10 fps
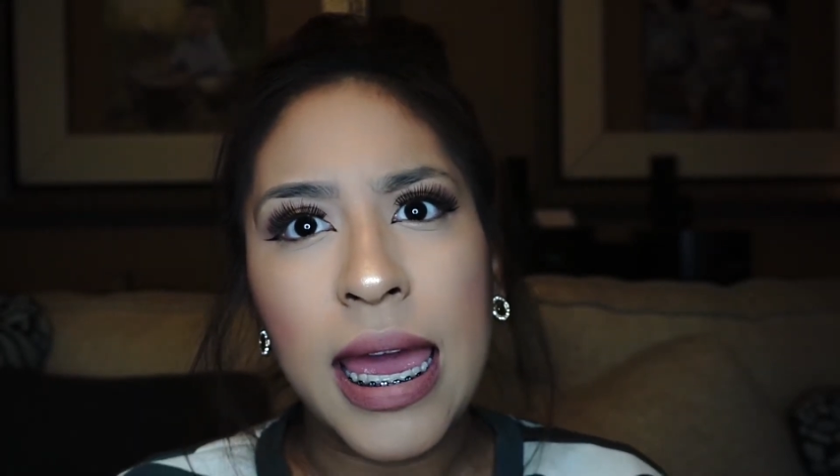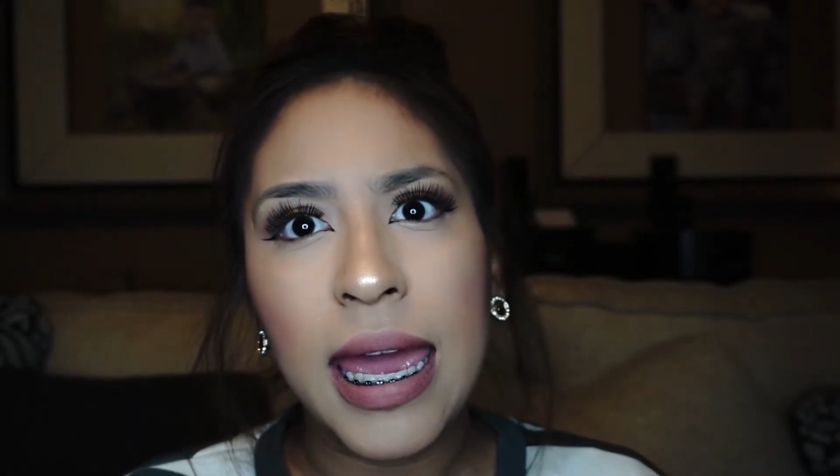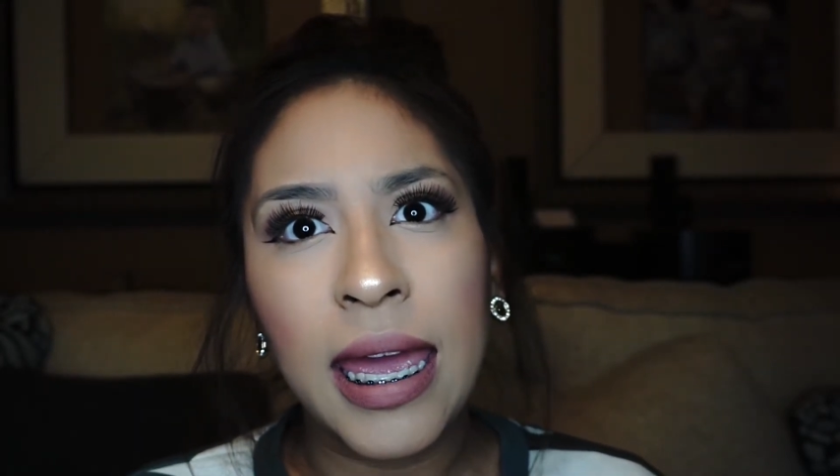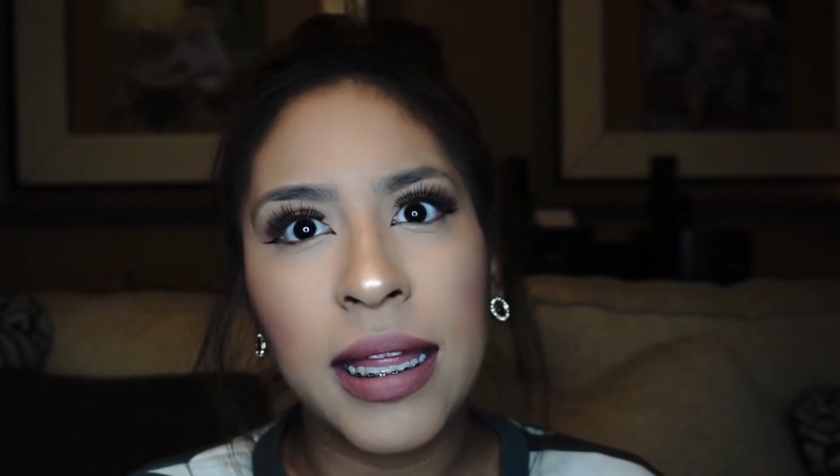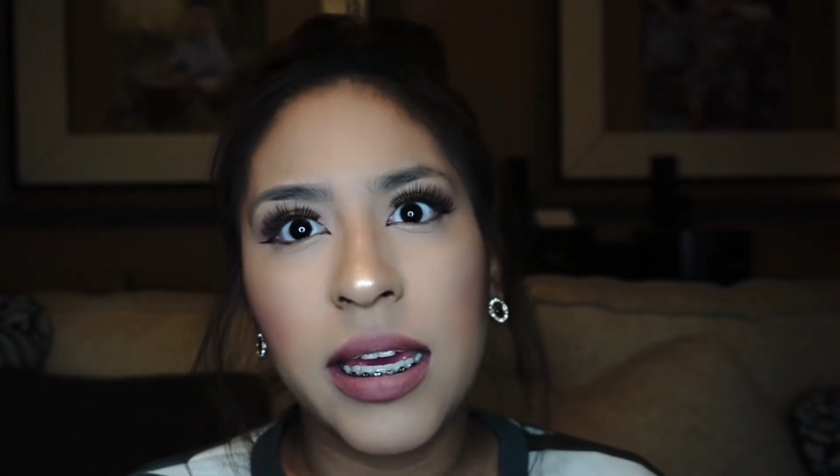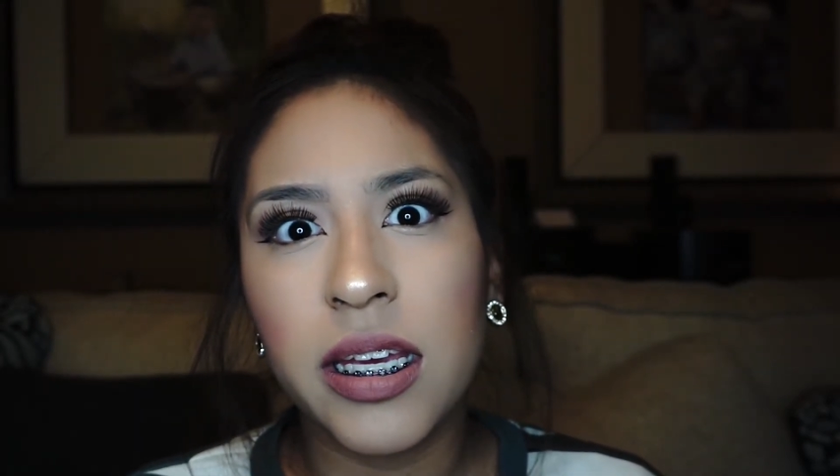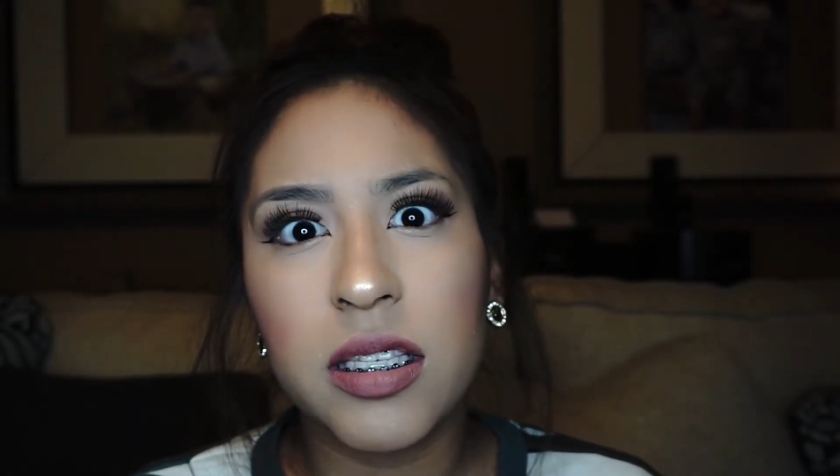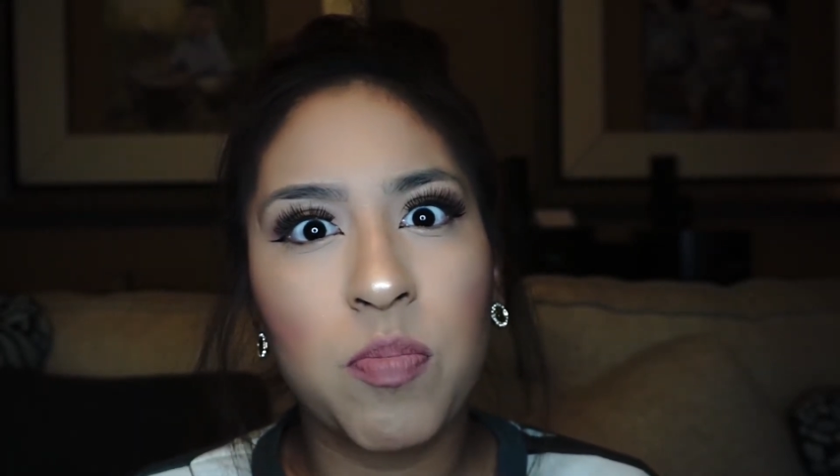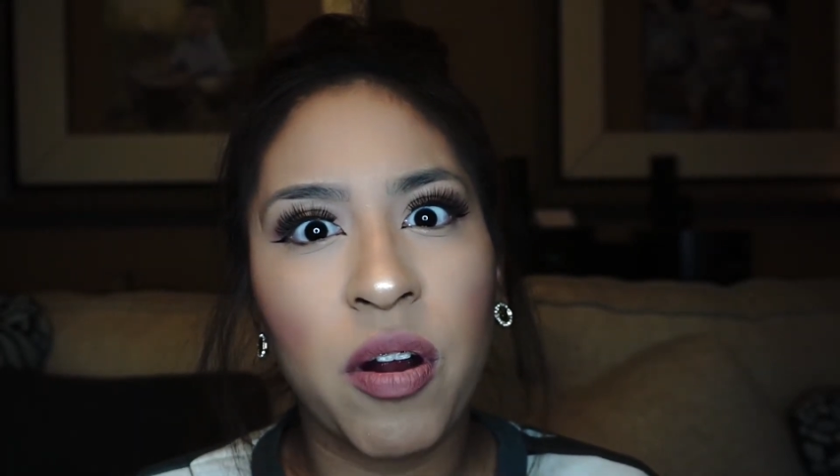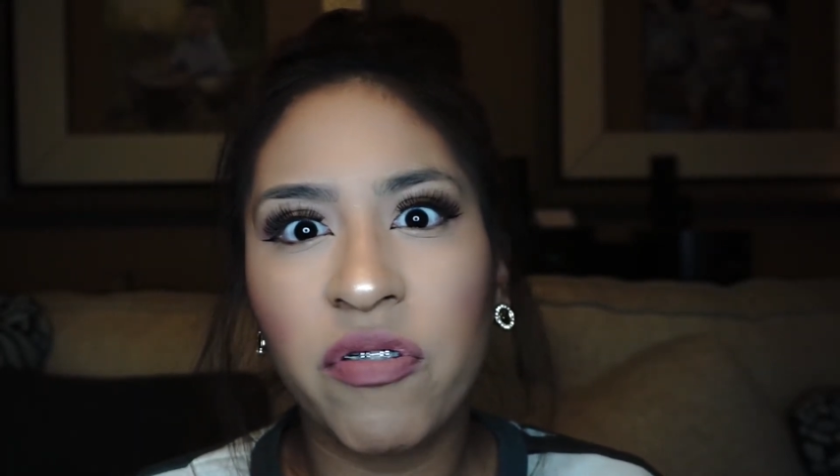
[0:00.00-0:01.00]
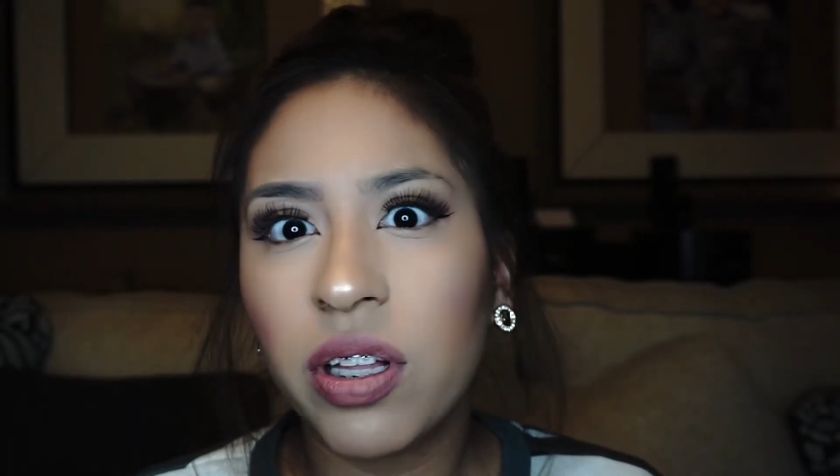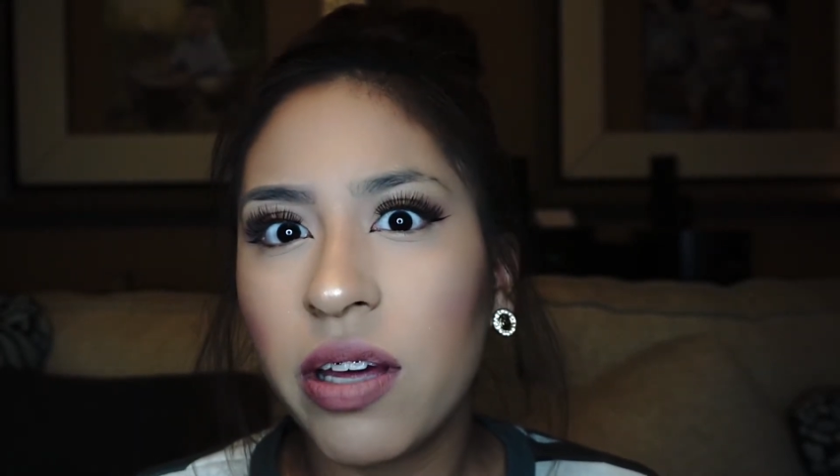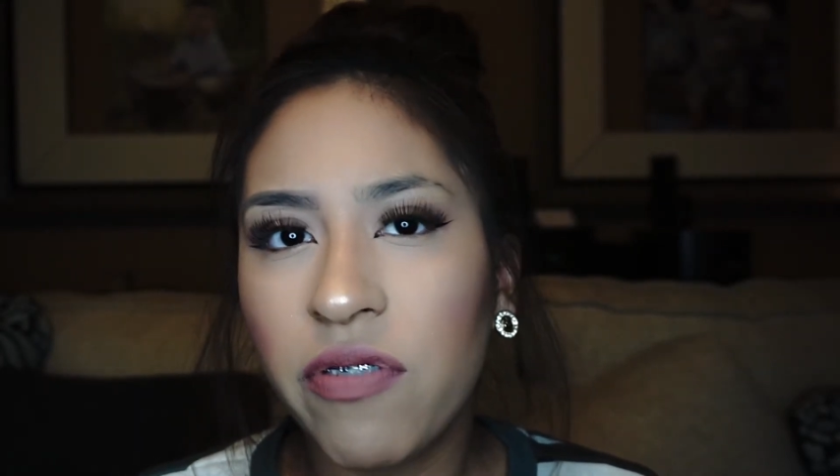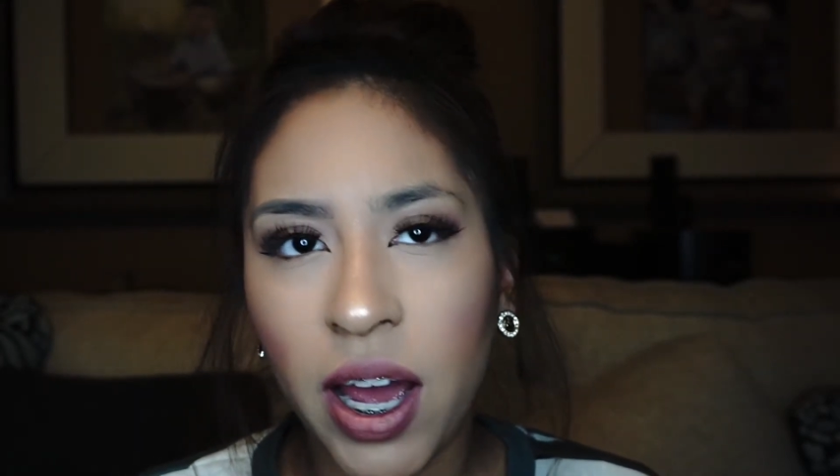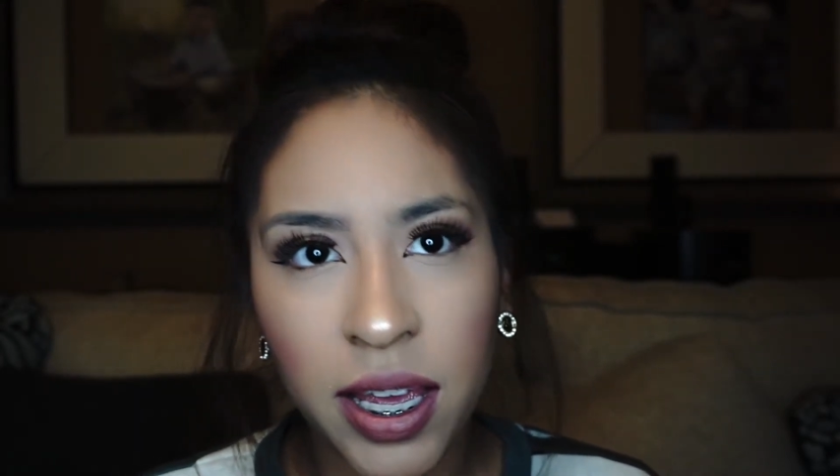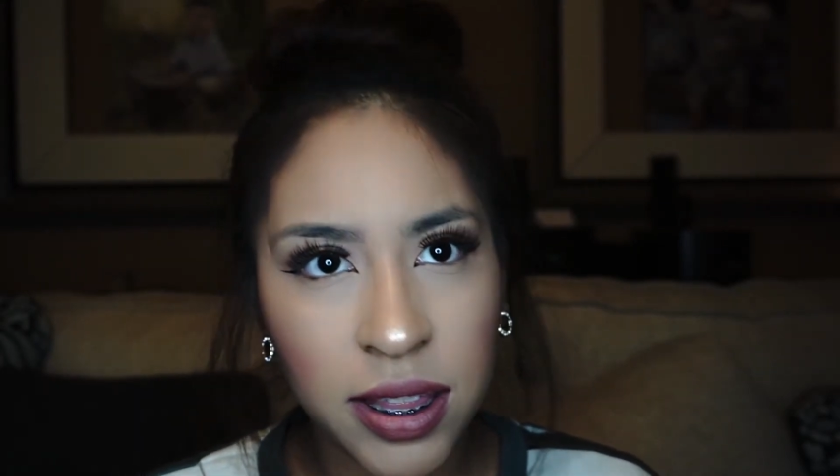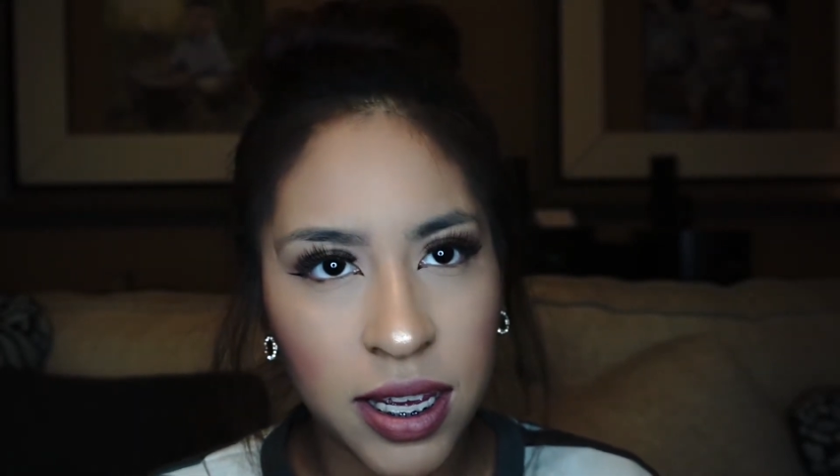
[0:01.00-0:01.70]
and it's perfectly fine.